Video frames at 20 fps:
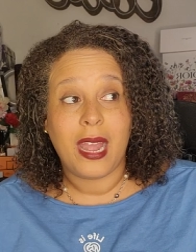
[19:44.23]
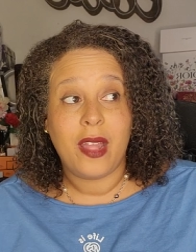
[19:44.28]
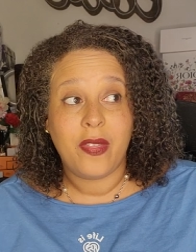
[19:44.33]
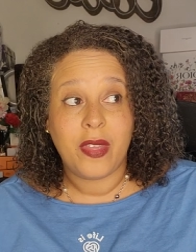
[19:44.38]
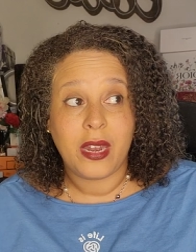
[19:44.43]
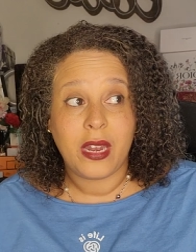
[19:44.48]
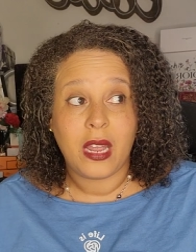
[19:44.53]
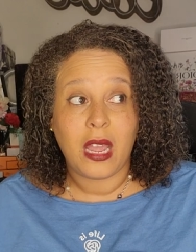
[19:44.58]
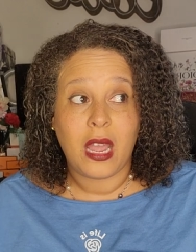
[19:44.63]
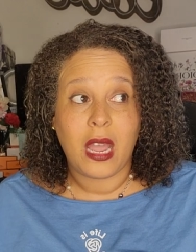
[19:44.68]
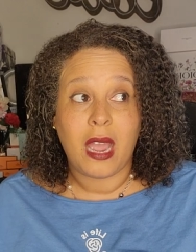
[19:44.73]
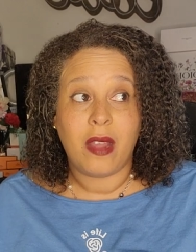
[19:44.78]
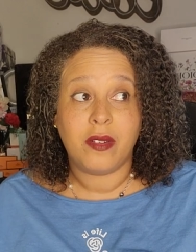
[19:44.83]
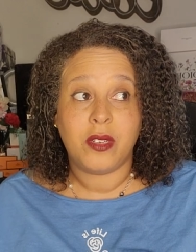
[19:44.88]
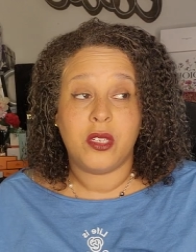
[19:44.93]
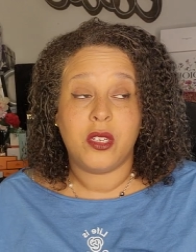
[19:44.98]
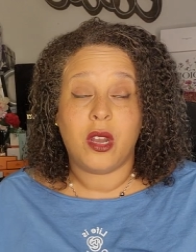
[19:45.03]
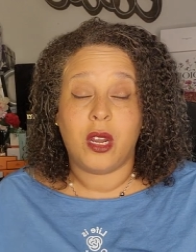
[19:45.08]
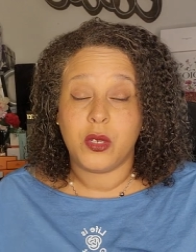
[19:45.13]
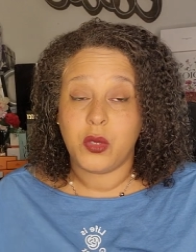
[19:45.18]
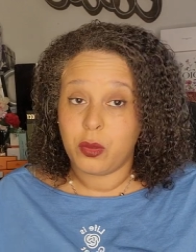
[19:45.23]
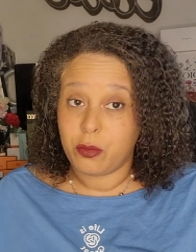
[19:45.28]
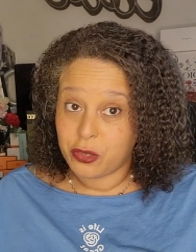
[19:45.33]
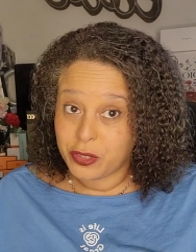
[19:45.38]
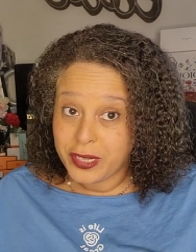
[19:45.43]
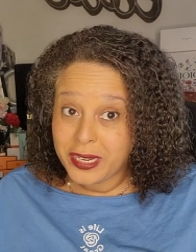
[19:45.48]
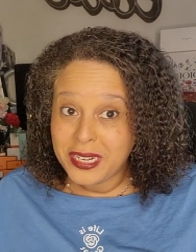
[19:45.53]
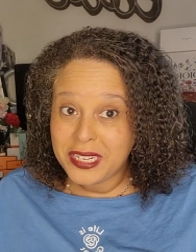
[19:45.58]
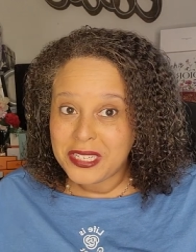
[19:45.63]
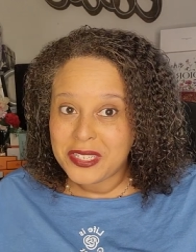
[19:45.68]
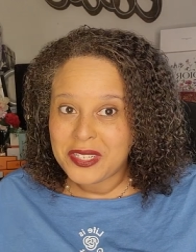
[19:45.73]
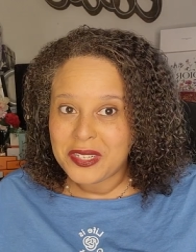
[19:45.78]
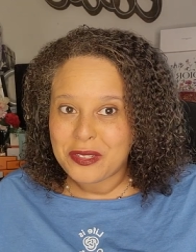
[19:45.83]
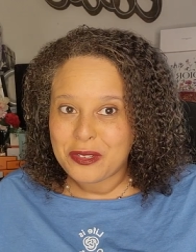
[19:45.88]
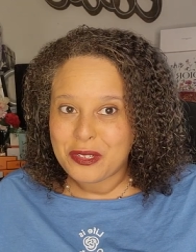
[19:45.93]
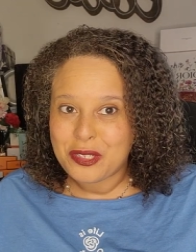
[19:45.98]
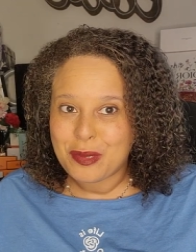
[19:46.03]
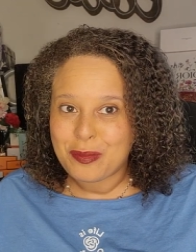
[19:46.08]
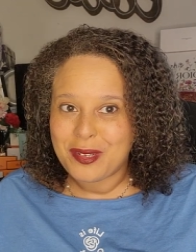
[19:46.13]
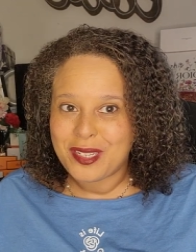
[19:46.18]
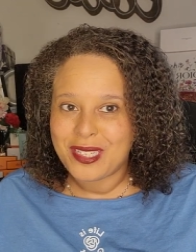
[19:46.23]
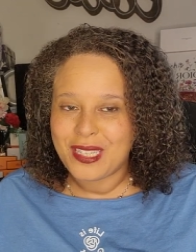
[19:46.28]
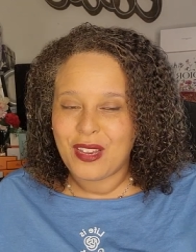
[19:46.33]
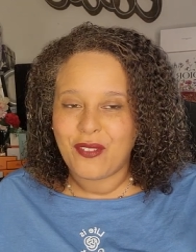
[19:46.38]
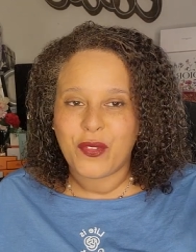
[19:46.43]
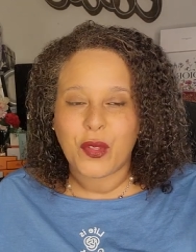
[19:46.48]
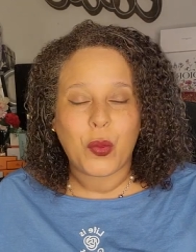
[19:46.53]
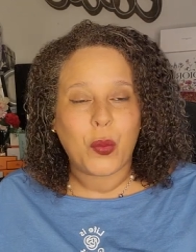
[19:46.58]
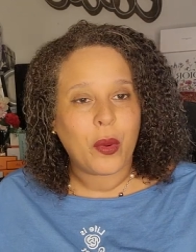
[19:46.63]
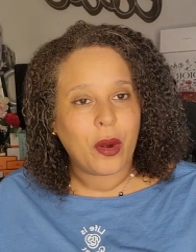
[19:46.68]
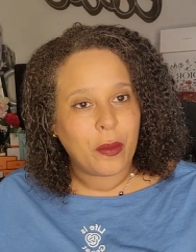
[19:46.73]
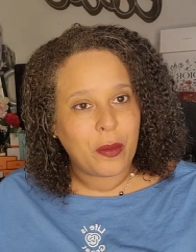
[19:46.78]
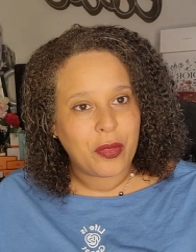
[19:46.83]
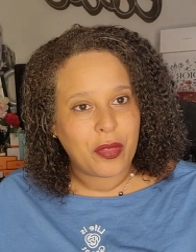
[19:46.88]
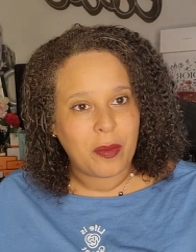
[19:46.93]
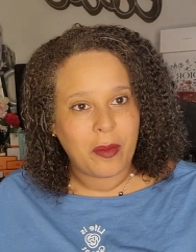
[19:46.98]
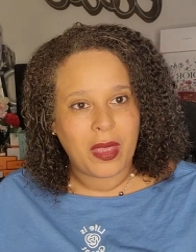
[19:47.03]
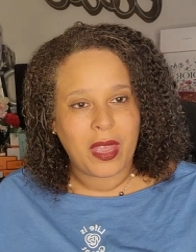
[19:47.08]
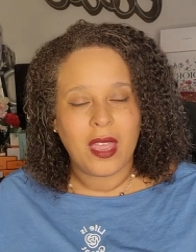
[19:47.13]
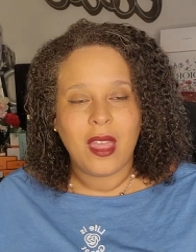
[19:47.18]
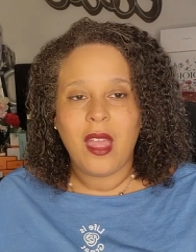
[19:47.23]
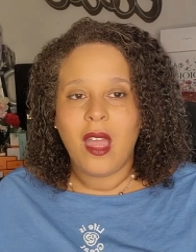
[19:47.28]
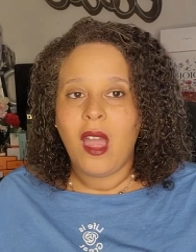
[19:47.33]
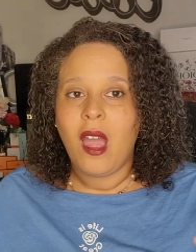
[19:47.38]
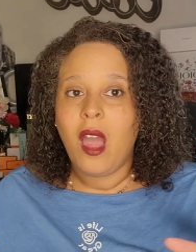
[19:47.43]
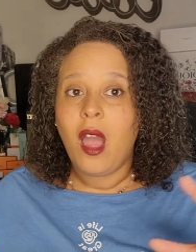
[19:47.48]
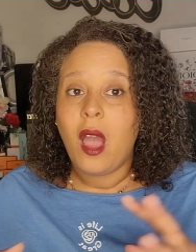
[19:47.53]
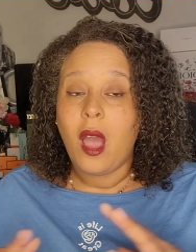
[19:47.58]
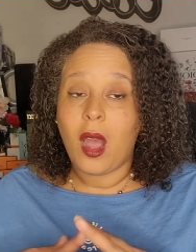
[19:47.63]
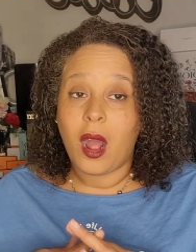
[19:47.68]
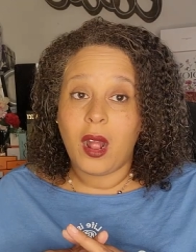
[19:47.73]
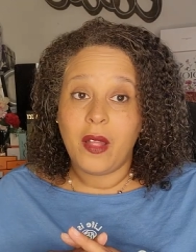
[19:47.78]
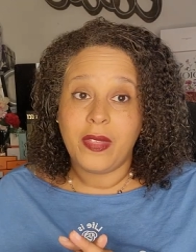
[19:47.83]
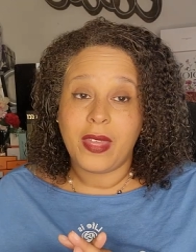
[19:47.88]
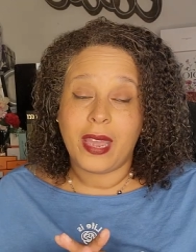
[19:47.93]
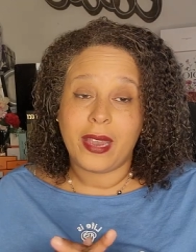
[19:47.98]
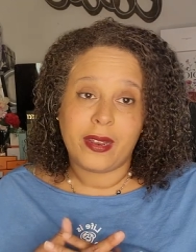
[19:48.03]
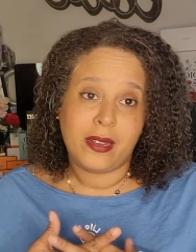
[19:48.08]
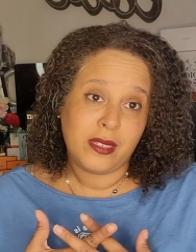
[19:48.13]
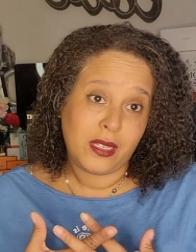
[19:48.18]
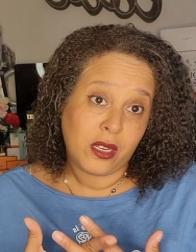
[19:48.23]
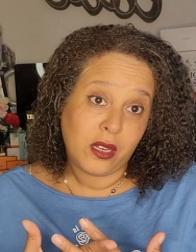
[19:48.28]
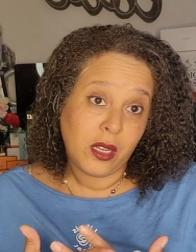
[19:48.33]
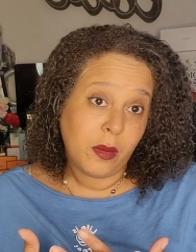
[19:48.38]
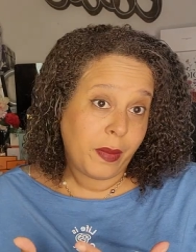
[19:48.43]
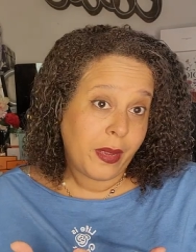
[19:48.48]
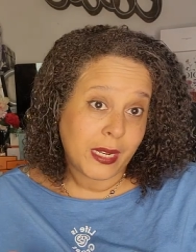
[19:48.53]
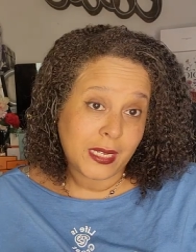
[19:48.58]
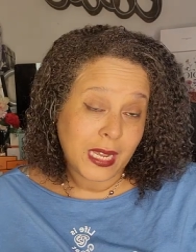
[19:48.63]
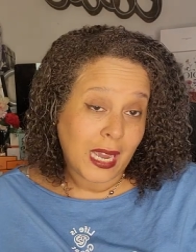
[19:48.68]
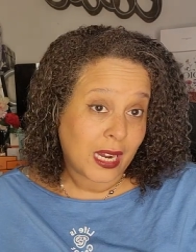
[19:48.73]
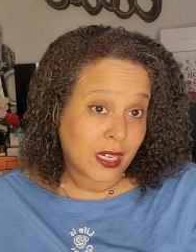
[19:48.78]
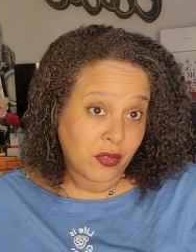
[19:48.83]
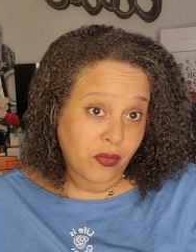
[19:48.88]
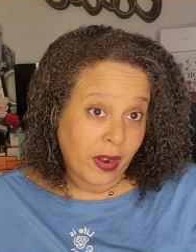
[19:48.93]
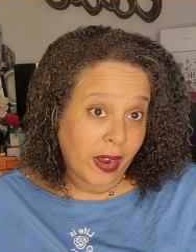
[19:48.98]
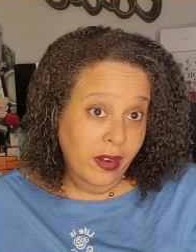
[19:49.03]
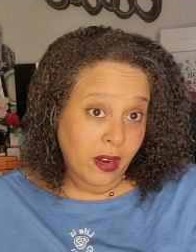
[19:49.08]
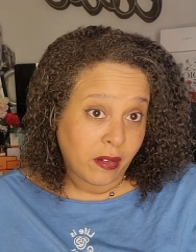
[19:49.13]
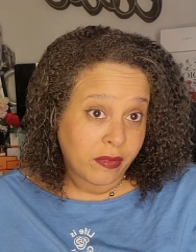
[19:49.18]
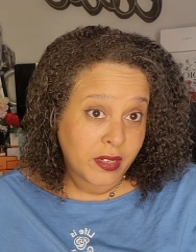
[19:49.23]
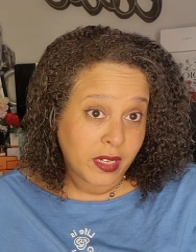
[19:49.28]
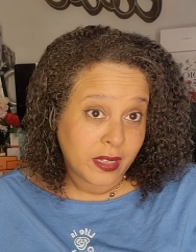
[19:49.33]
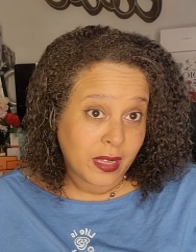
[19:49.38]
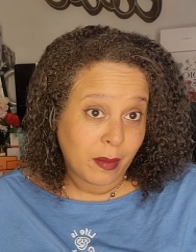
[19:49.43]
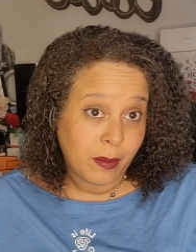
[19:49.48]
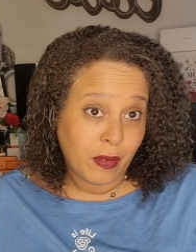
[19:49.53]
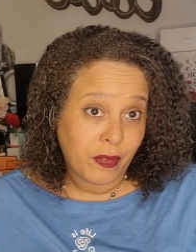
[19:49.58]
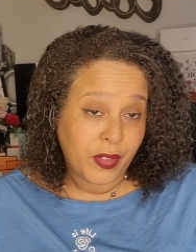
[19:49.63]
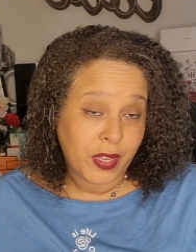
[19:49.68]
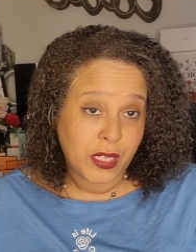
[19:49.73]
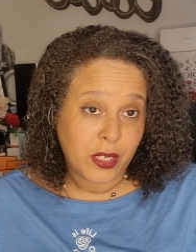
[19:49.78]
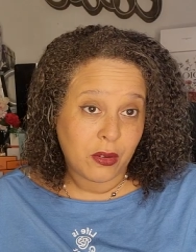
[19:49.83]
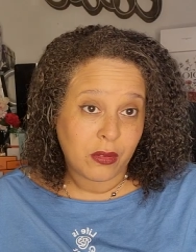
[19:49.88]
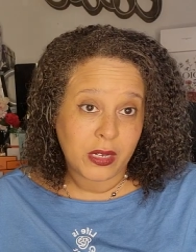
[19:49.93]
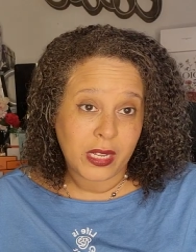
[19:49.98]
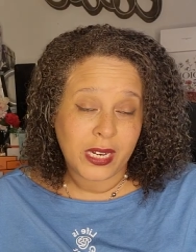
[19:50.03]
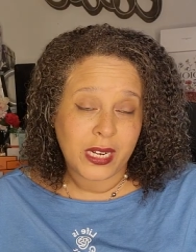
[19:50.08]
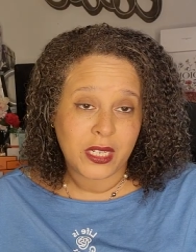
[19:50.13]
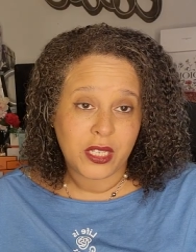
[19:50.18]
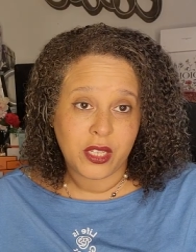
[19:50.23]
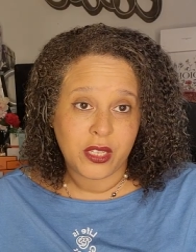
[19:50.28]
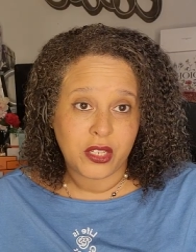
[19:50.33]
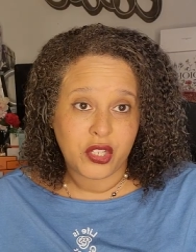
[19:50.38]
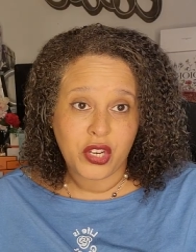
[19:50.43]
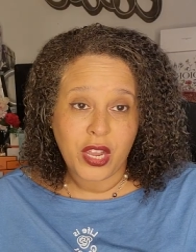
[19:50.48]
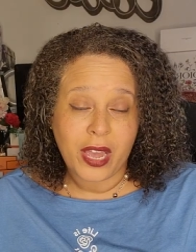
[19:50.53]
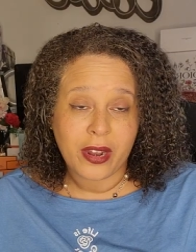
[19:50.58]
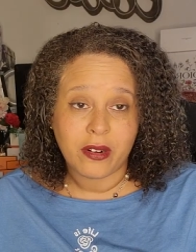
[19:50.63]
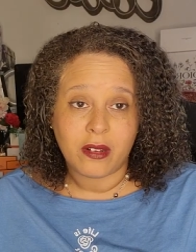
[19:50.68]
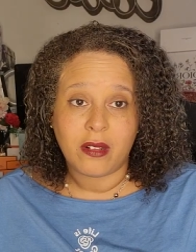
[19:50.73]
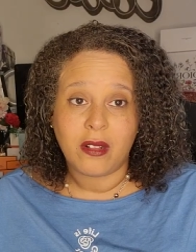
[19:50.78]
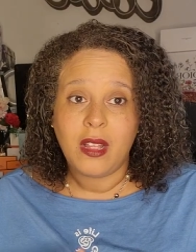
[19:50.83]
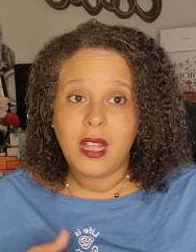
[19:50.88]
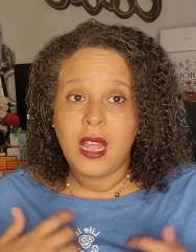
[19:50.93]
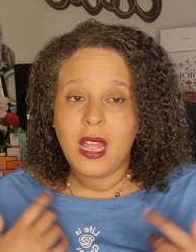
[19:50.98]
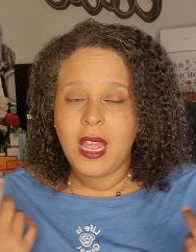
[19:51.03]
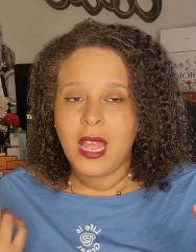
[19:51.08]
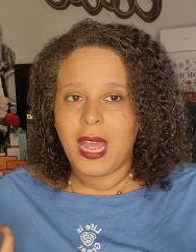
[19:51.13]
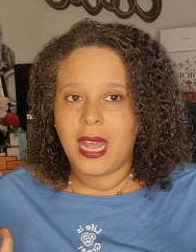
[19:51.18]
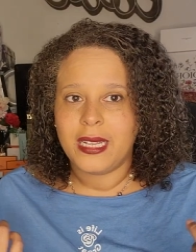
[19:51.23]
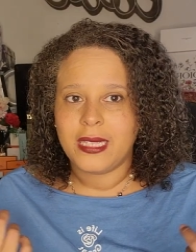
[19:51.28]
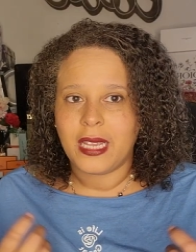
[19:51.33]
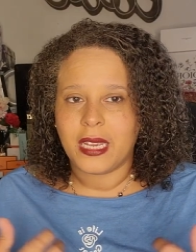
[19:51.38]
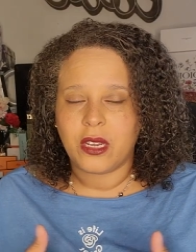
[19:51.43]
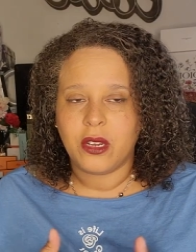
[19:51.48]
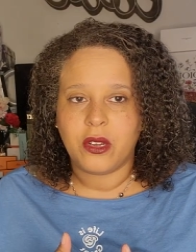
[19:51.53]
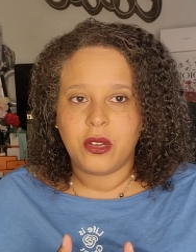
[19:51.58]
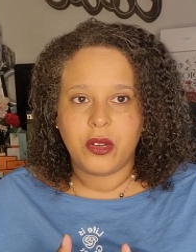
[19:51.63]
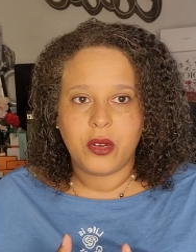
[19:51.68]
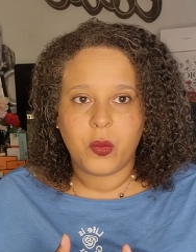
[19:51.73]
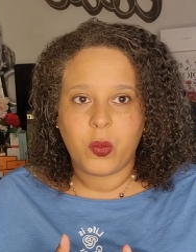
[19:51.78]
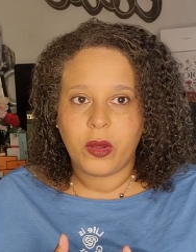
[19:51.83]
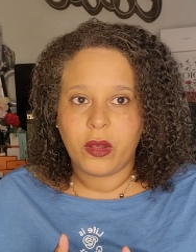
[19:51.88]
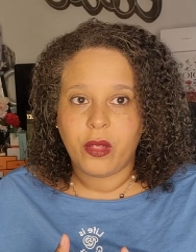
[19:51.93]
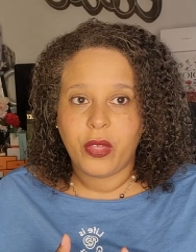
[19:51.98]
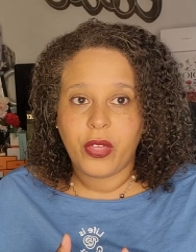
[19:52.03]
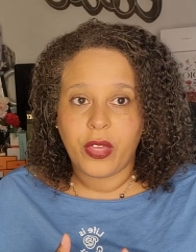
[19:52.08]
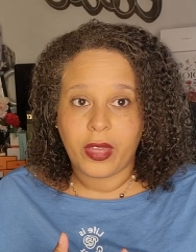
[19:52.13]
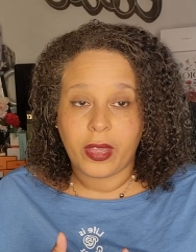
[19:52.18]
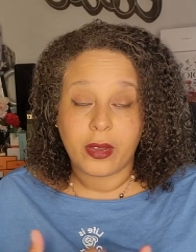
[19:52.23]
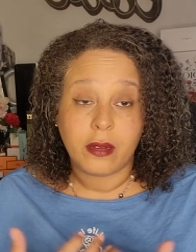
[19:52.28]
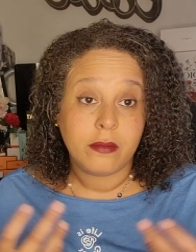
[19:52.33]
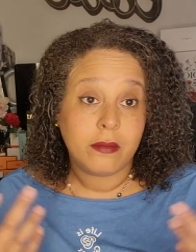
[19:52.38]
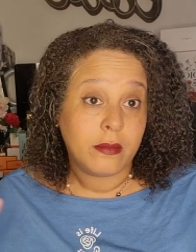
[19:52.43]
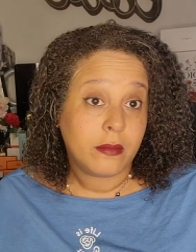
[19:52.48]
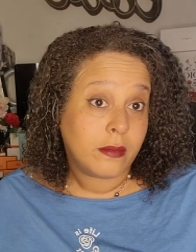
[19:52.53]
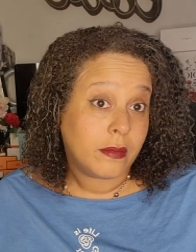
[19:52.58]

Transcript: And then I have to talk to a Mercedes dealership to see if they'll work with me on that because it could be a tax write off to them if they donate it to the channel as like a goodwill thing.